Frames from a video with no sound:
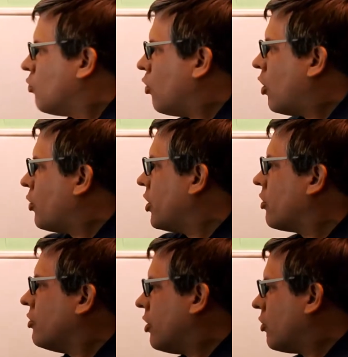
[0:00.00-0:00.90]
Well, we
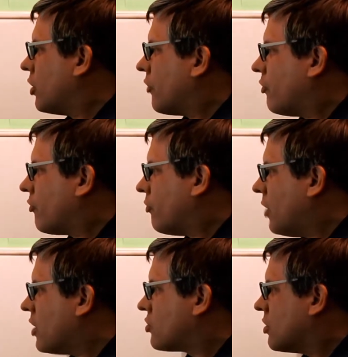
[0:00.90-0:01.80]
don't know enough
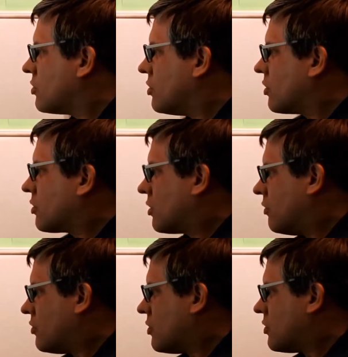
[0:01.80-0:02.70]
information to,
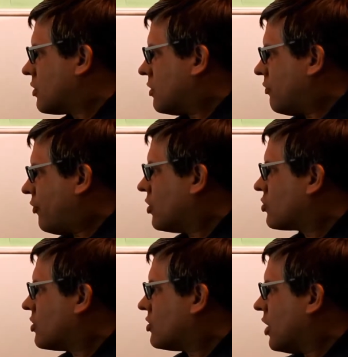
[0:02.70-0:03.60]
to,
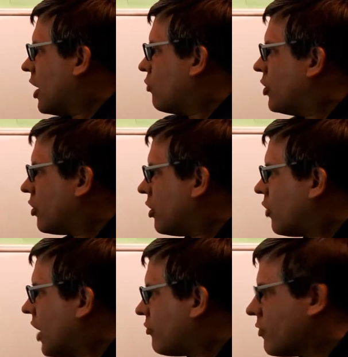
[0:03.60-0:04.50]
finish this yet. We don't
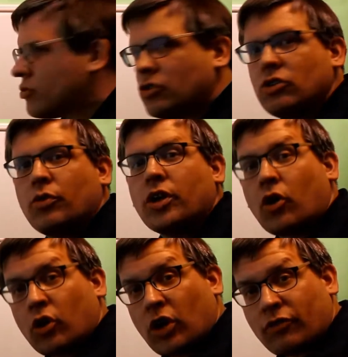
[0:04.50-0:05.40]
know f of 2, we
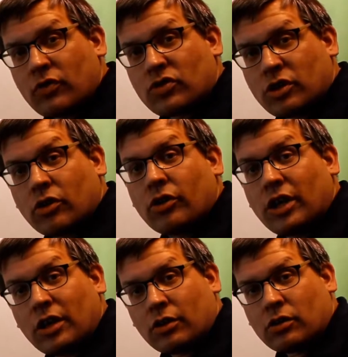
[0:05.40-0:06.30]
don't know f of 0
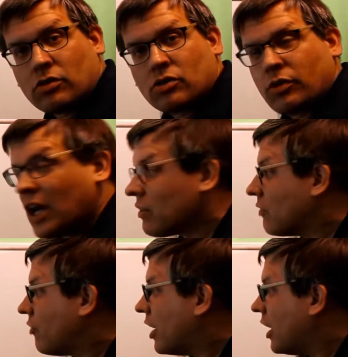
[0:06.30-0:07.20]
either, so we have
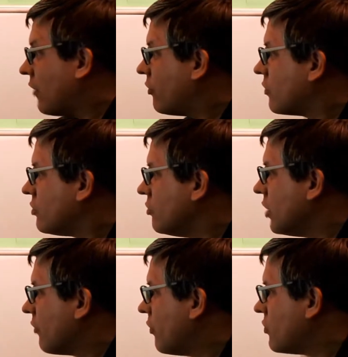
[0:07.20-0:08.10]
to find f of 2
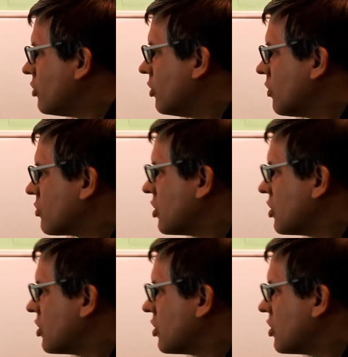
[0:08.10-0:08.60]
and f of 0